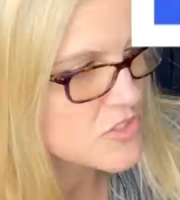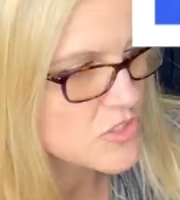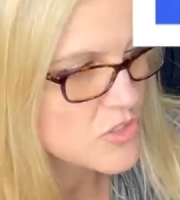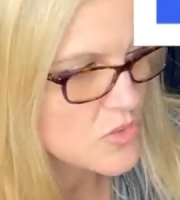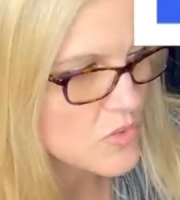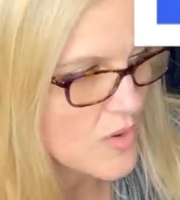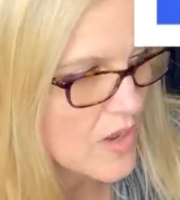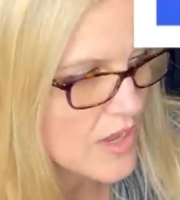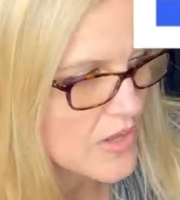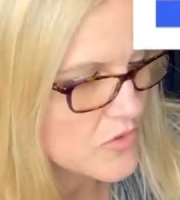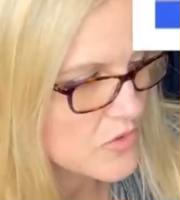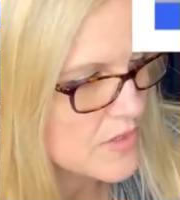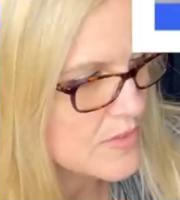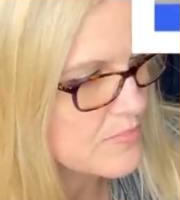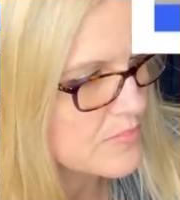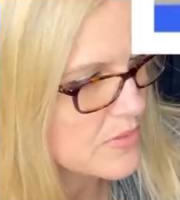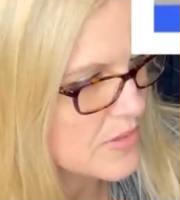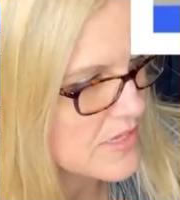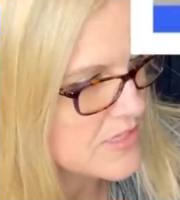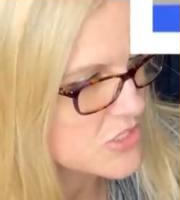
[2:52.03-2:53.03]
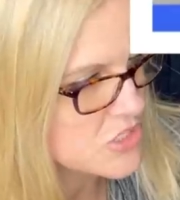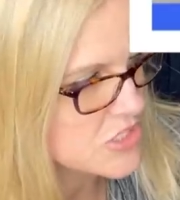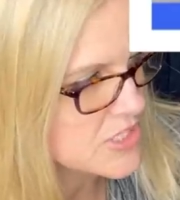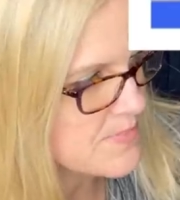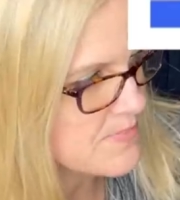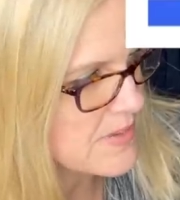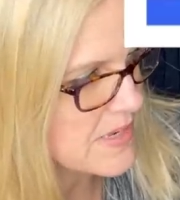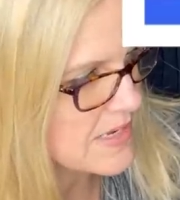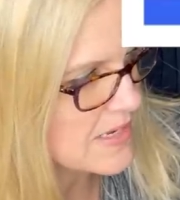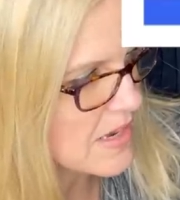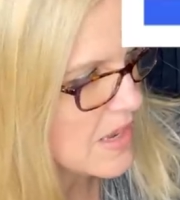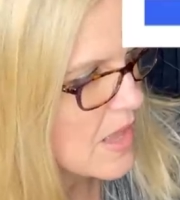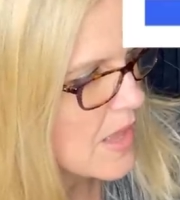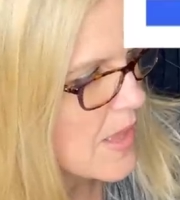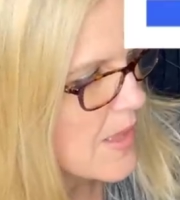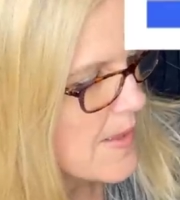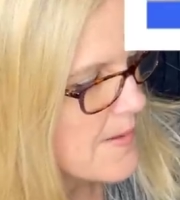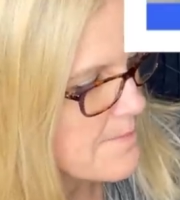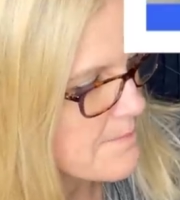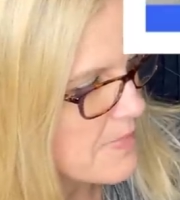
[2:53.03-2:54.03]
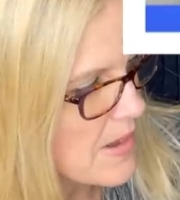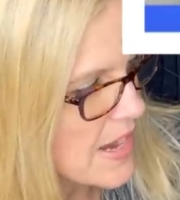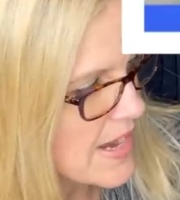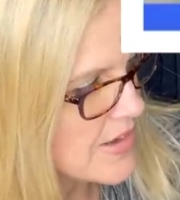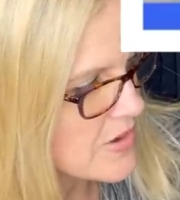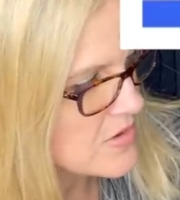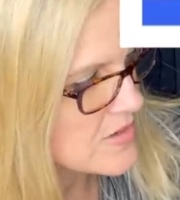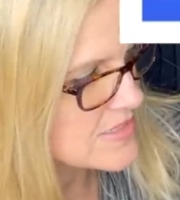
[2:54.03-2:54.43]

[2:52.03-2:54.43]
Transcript: 200 plus shipping. Buyer